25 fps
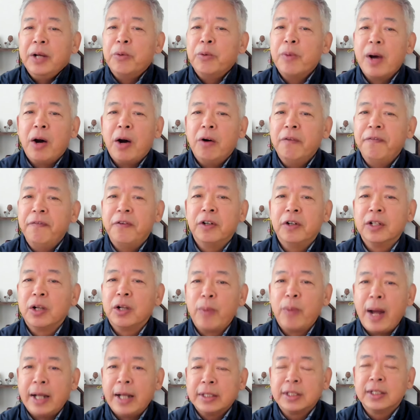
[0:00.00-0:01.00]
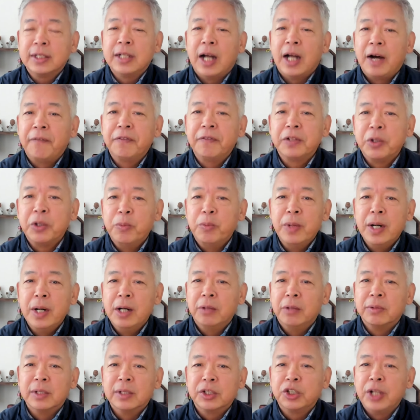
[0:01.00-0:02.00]
well, for the rest of the
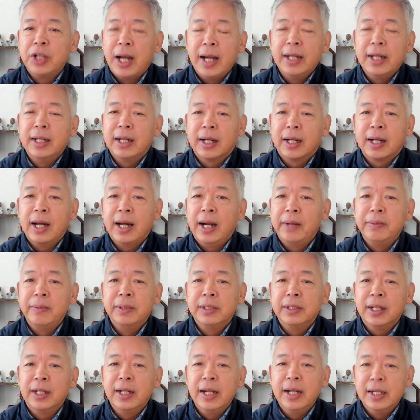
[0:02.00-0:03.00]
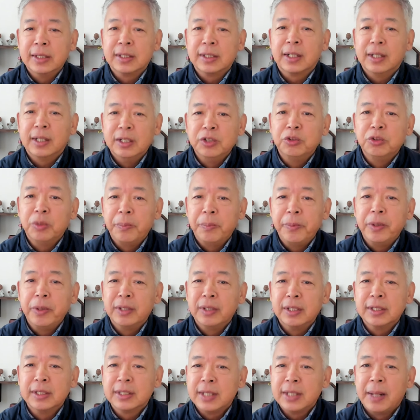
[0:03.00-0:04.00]
world, China currently is
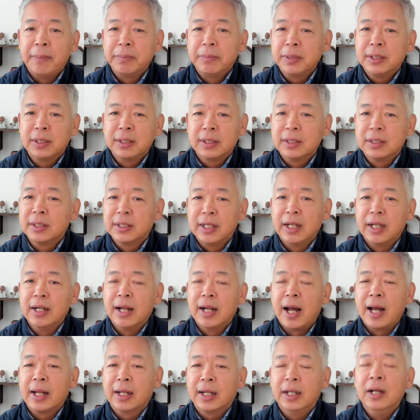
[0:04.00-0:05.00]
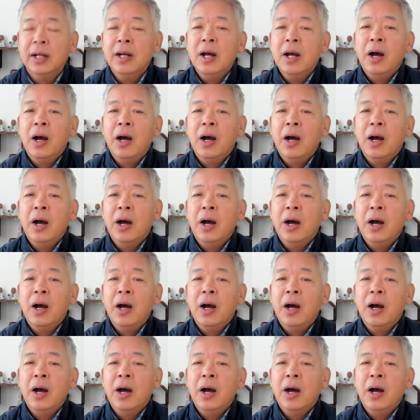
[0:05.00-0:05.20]
contributing something like